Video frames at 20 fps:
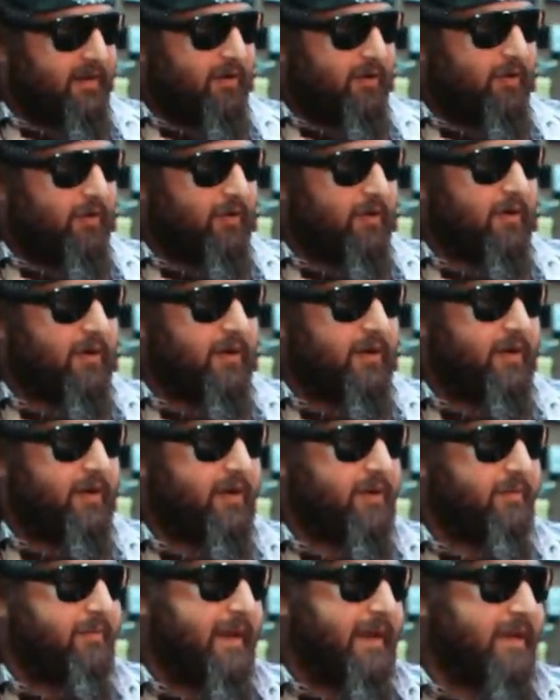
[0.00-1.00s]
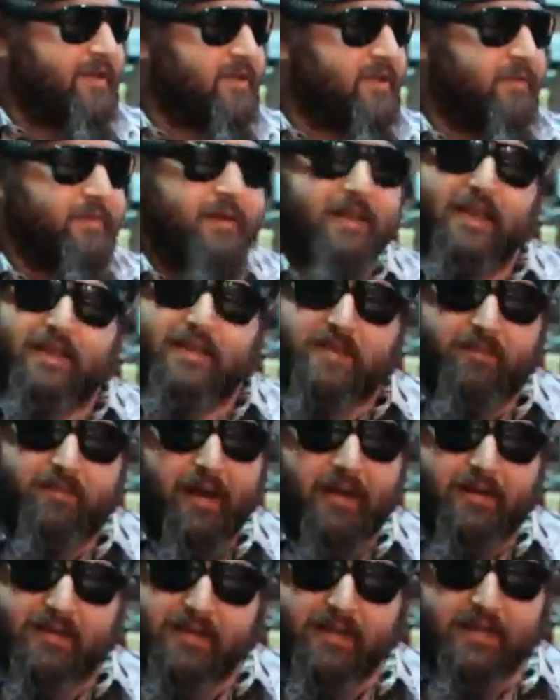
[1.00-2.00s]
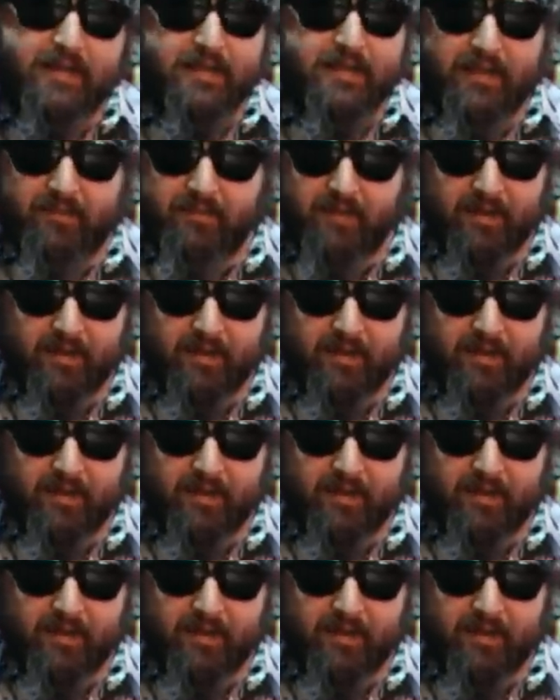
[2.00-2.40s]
or you can make tubing that's about 16